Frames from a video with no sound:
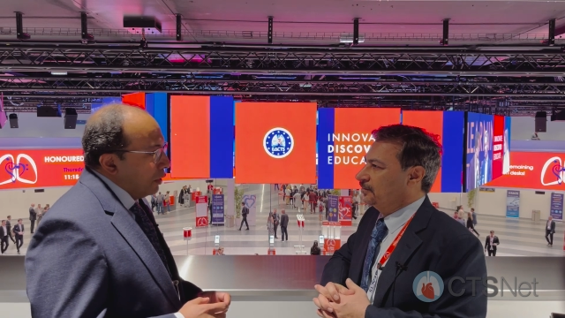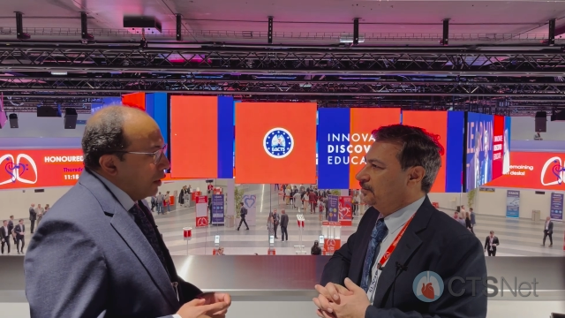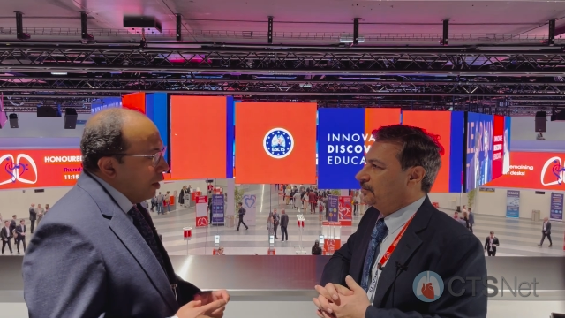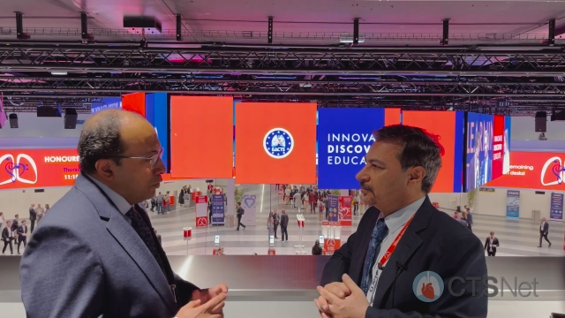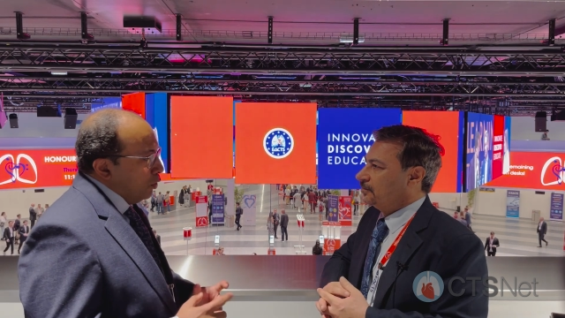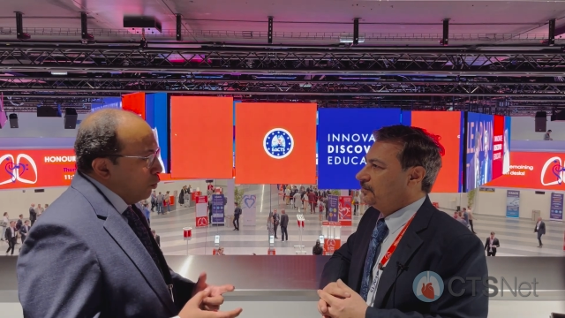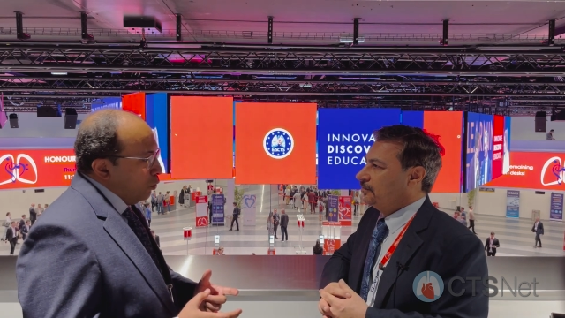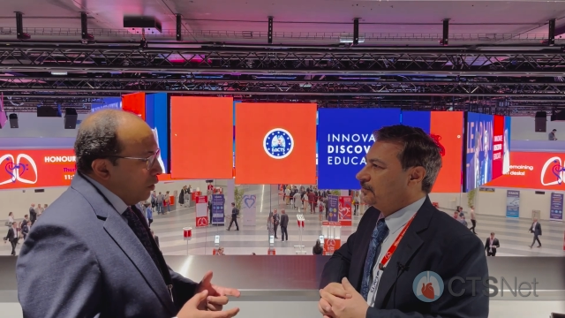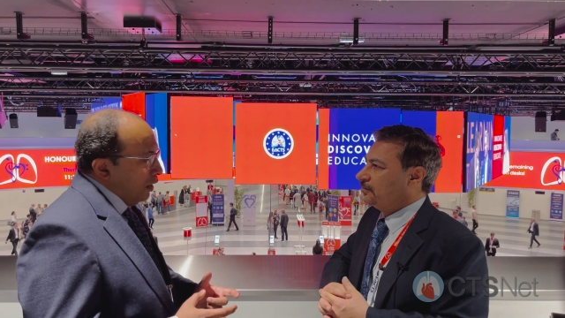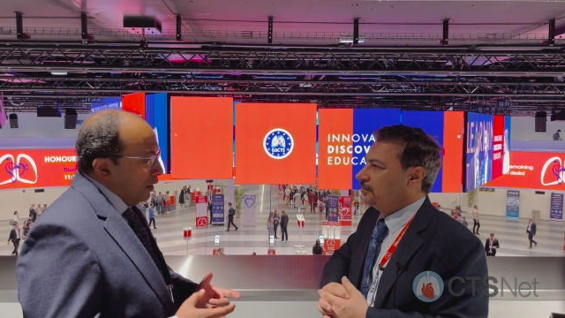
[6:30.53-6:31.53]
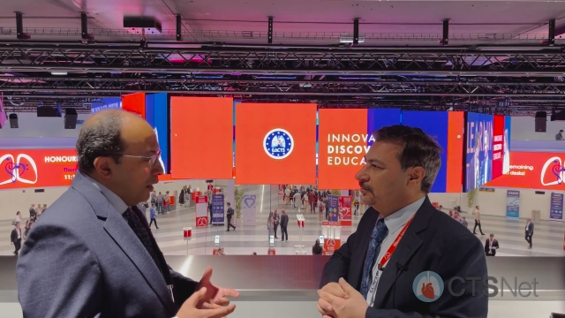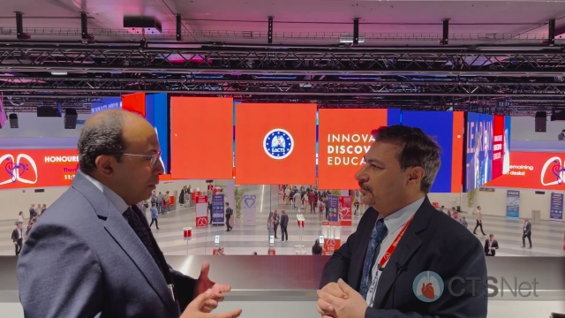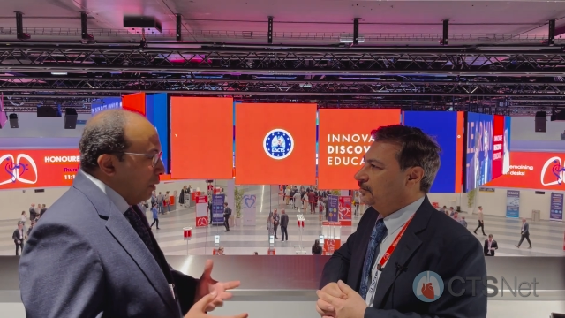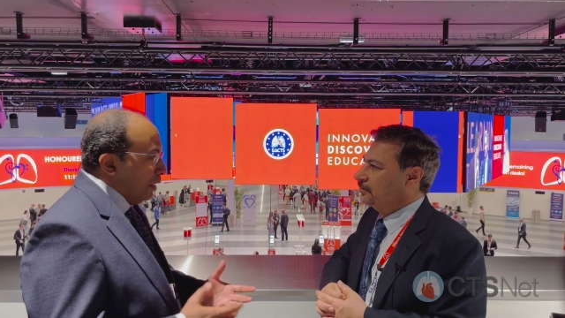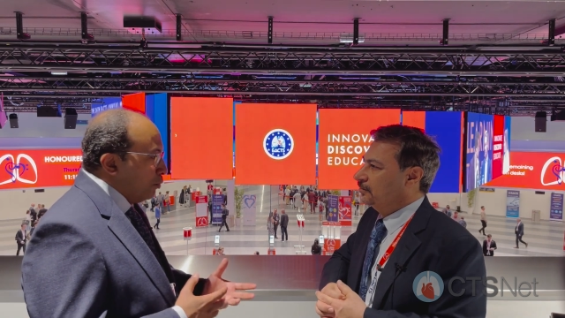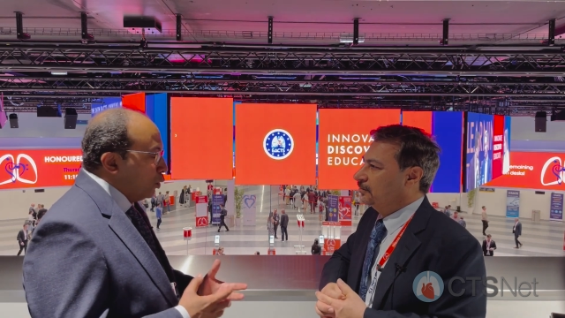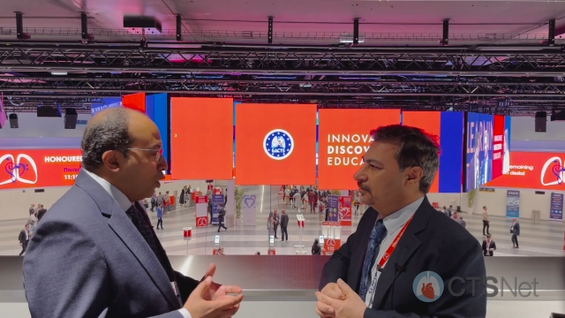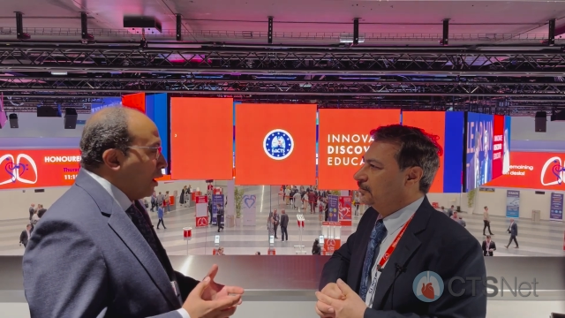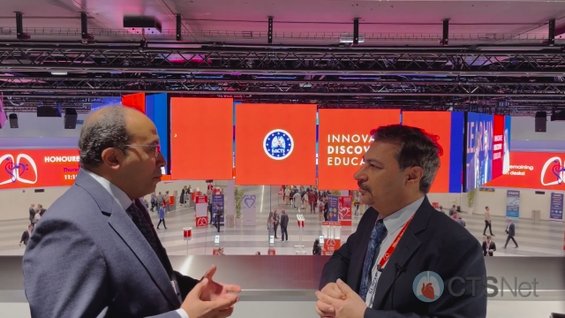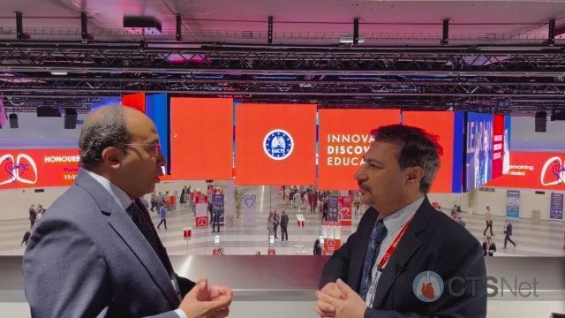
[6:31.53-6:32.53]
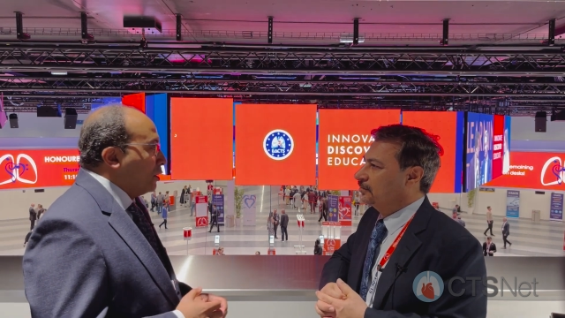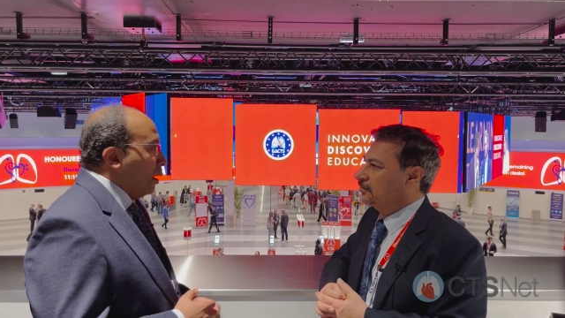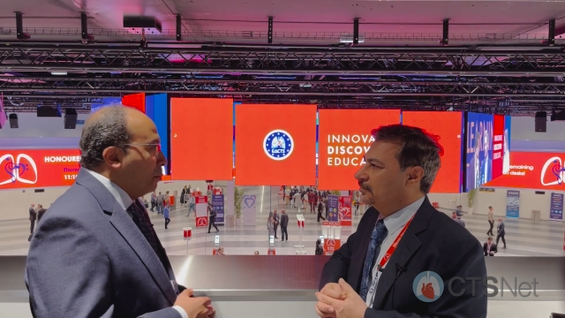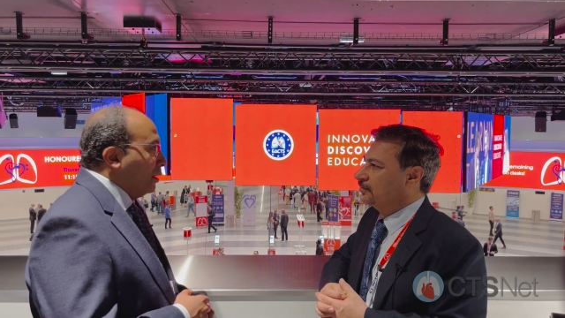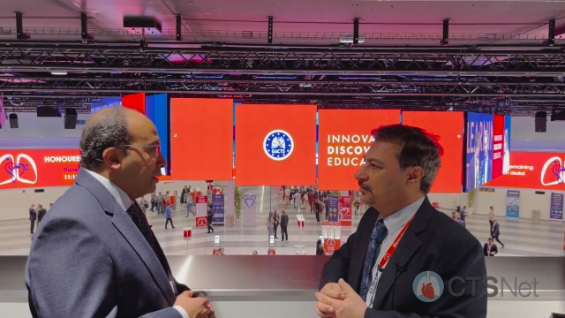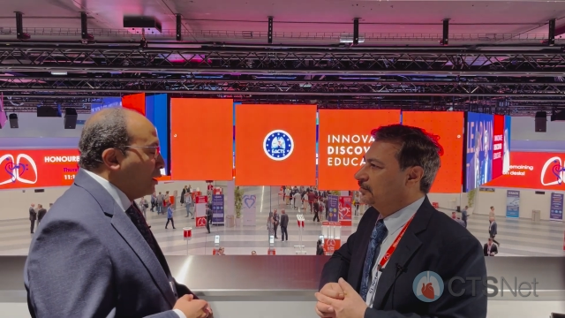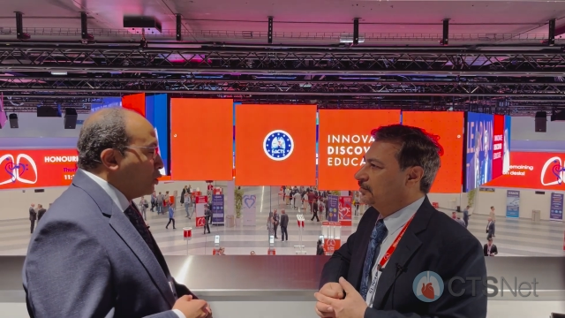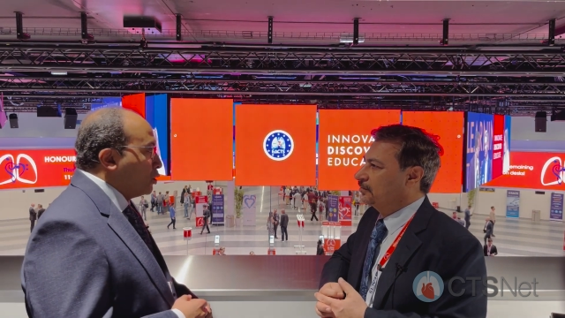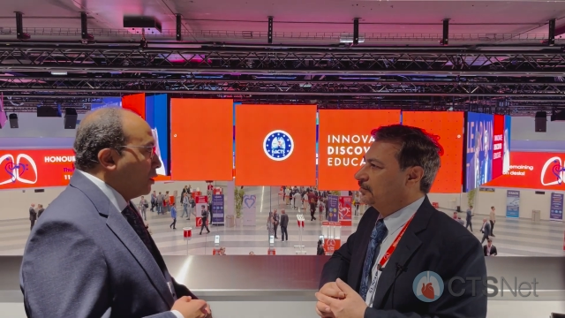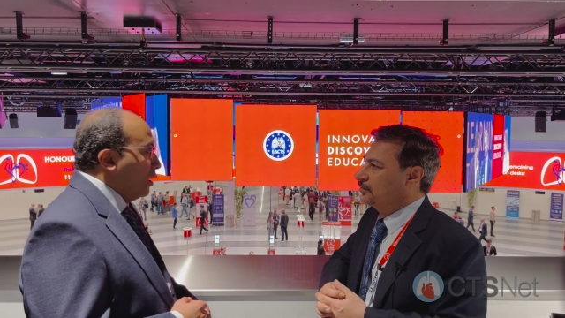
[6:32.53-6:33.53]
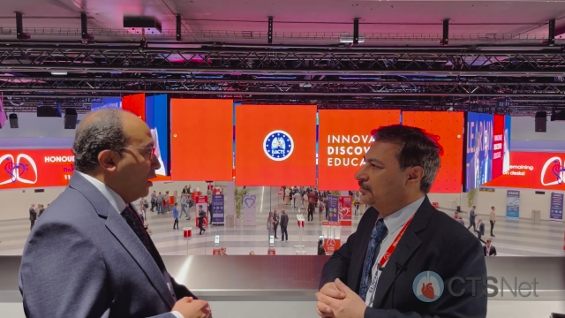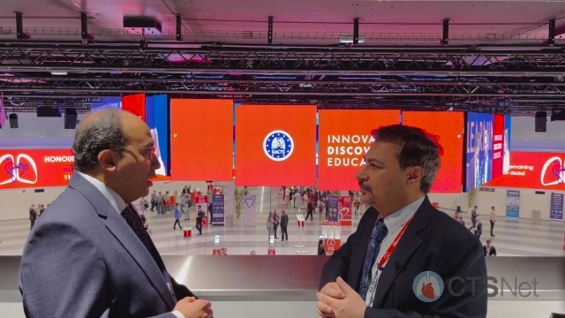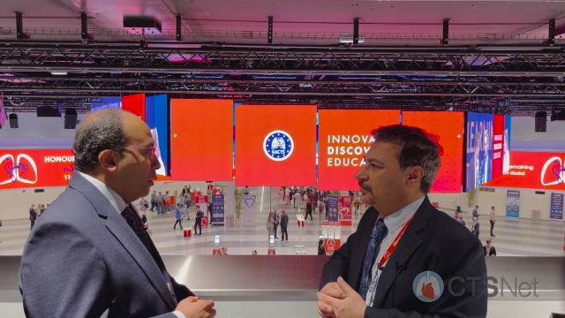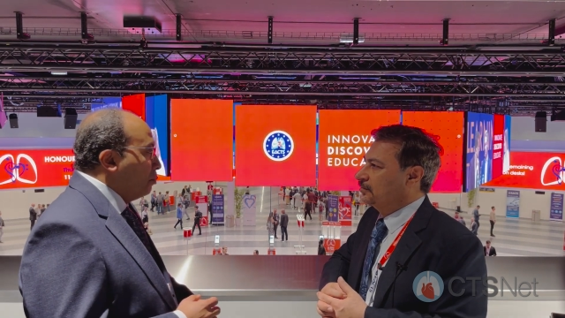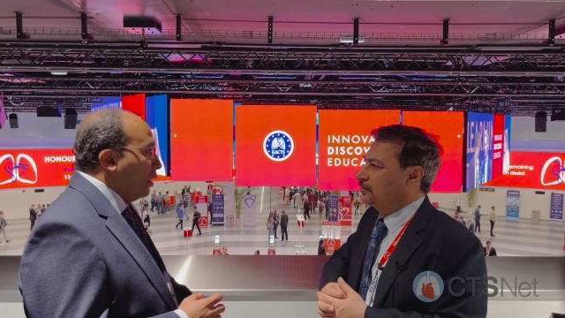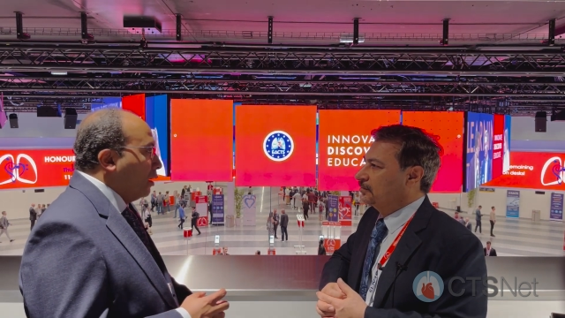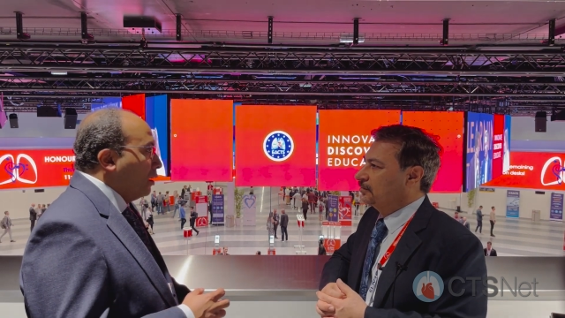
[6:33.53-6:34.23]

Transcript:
Speaker 1: have you, uh, I mean, if we're talking about the appendage, um,